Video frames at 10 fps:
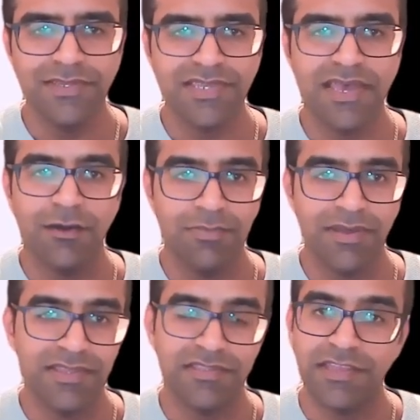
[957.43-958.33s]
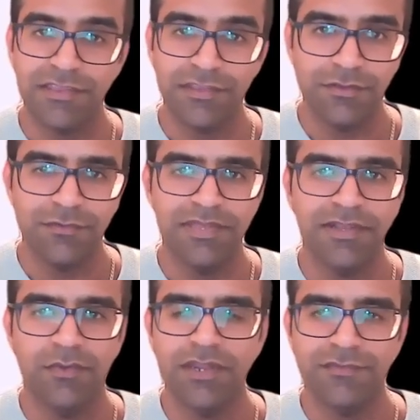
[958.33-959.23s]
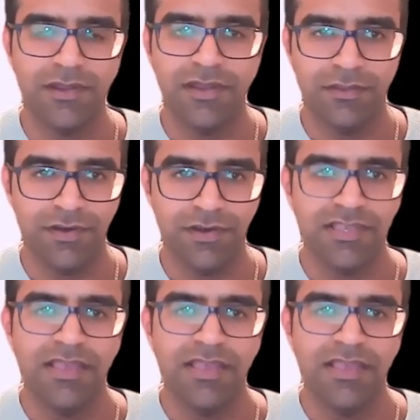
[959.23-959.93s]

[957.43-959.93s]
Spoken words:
To help, and as a thank you for being a wonderful client of ours,